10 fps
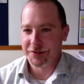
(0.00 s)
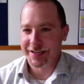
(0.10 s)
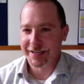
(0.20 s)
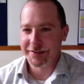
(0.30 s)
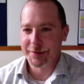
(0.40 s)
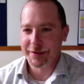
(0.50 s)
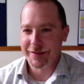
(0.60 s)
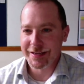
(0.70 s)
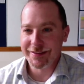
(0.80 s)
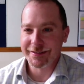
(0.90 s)
trajectory of
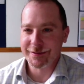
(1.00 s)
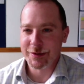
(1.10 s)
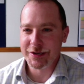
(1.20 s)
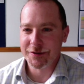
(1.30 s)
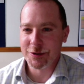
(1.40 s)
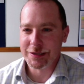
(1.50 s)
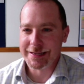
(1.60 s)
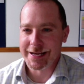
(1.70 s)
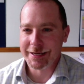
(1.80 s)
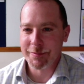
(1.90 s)
atheism. We don't know a
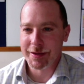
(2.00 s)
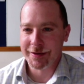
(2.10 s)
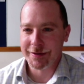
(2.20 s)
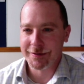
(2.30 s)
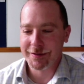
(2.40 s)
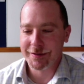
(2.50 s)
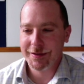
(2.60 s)
lot about